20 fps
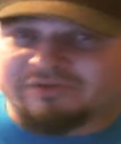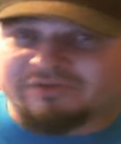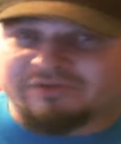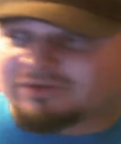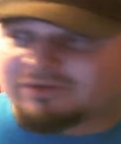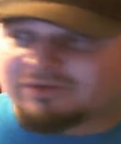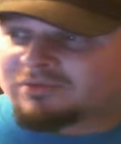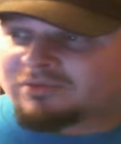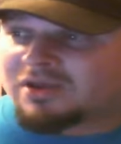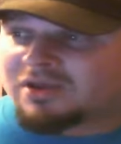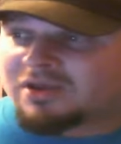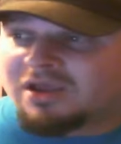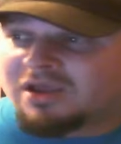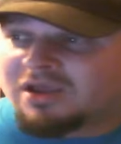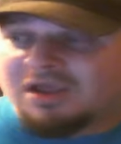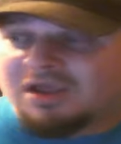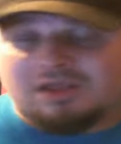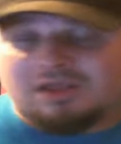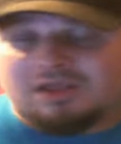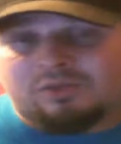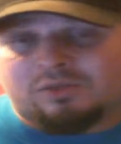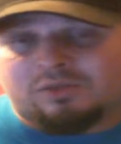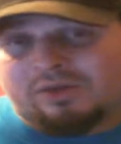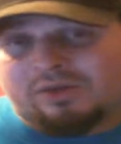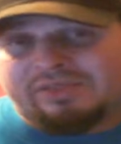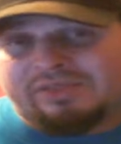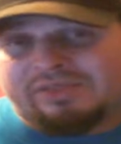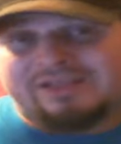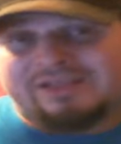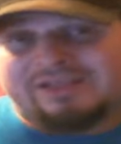And the one
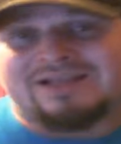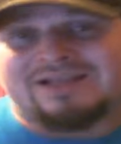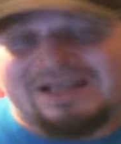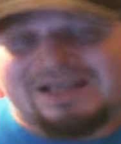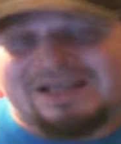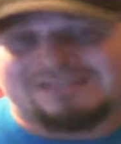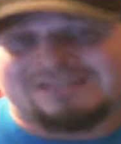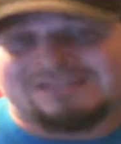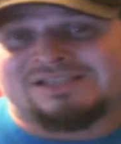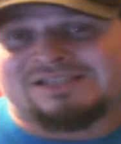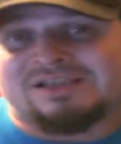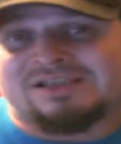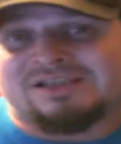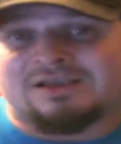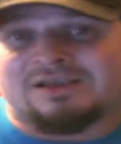thing that I see